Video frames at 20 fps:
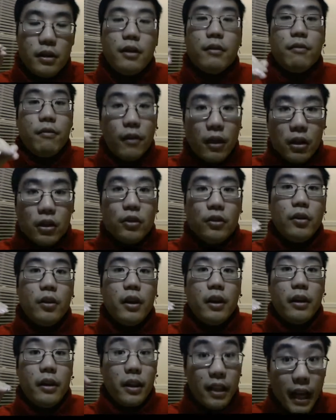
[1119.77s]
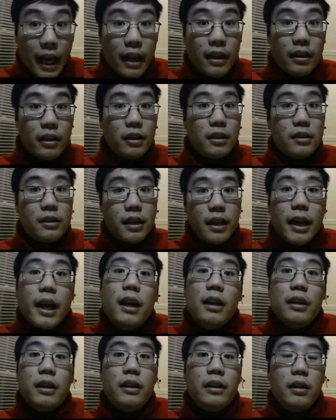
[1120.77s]
follow the tactics that
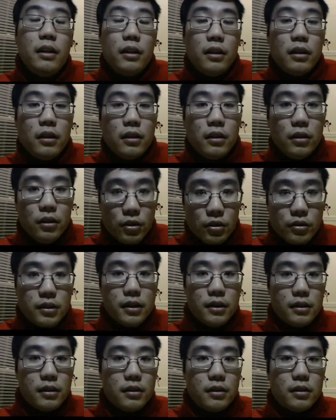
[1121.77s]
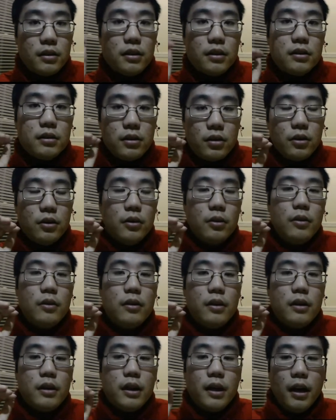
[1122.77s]
Ellen uses. So
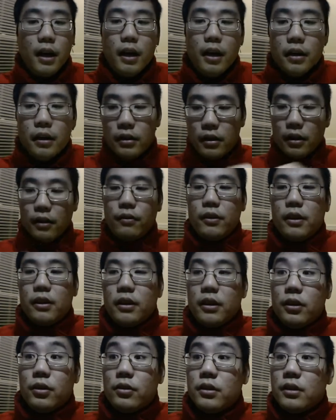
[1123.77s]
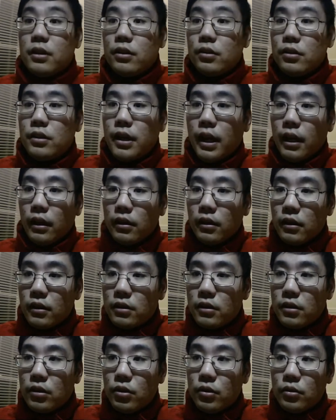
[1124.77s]
definitely use those
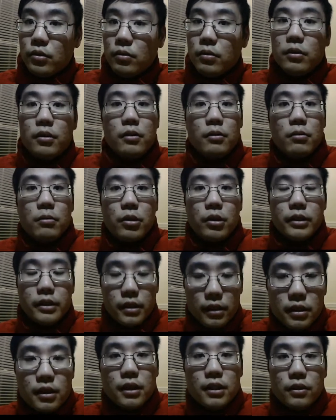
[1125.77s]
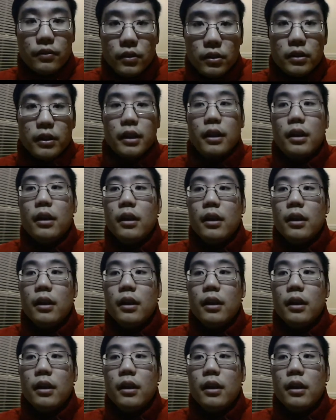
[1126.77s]
tactics to more successfully